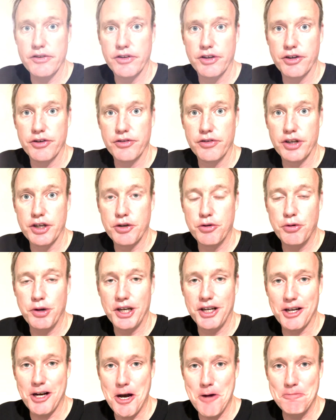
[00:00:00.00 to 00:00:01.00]
here's a
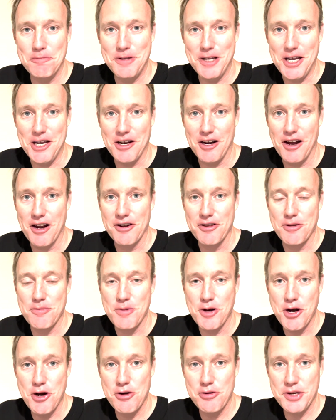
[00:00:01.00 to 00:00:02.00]
quick update on the
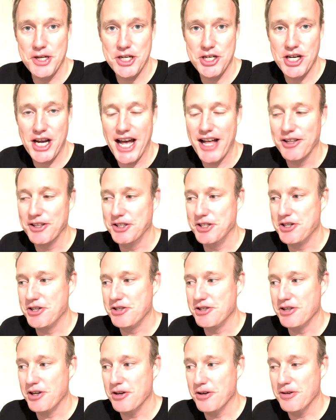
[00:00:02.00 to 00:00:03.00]
Mahoney challenge.
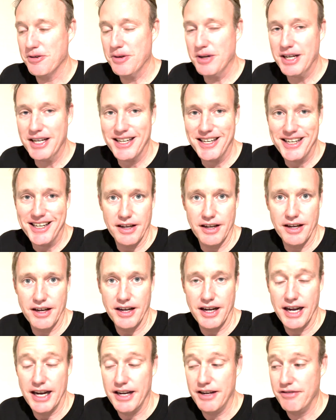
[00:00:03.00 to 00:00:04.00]
So
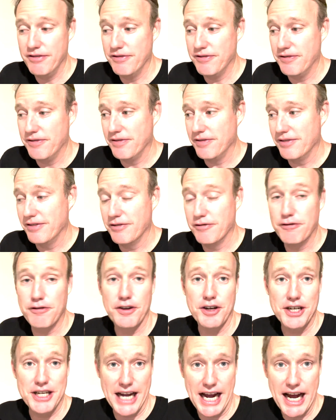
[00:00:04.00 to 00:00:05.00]
I've
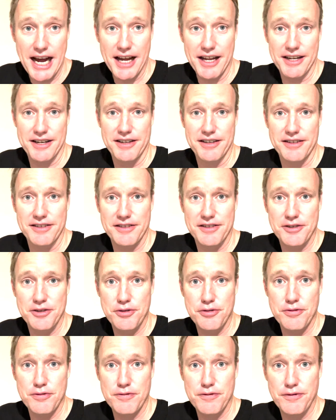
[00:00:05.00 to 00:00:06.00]
forgot to
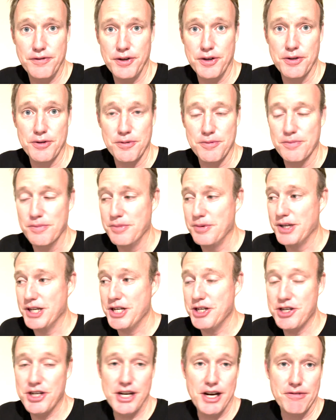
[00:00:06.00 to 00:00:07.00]
film
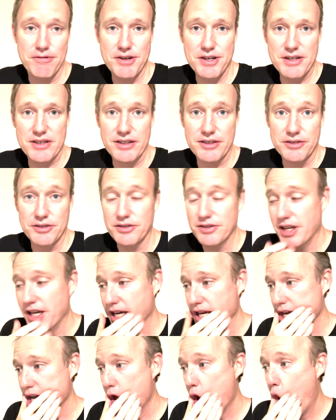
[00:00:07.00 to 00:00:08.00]
each and every single
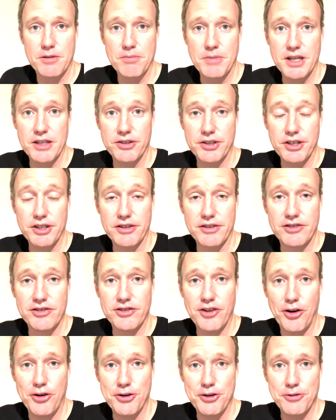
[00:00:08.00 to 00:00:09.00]
day. Mainly it
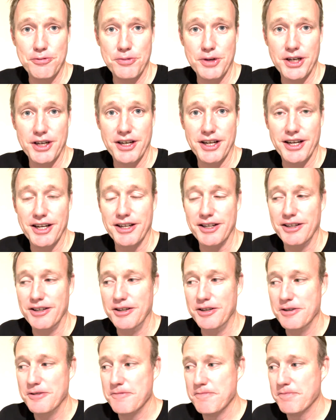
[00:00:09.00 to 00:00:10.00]
started when
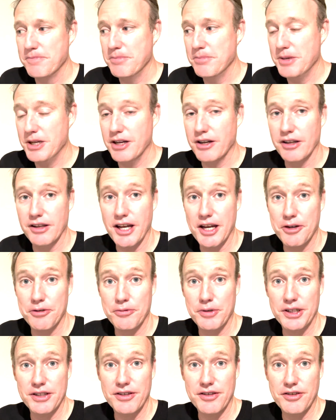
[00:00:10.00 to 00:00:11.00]
me and Alana
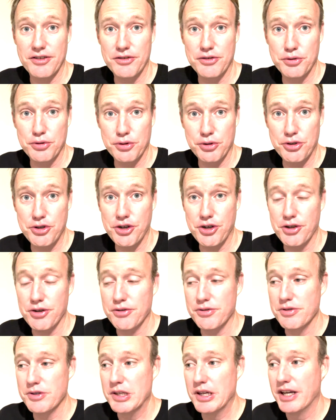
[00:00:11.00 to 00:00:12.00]
went to the tool
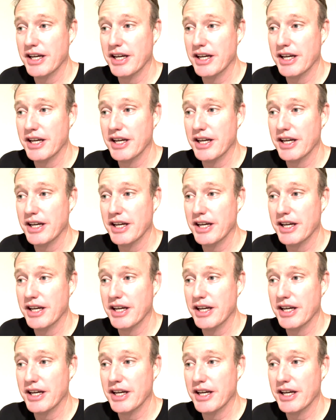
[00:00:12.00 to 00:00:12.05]
shows,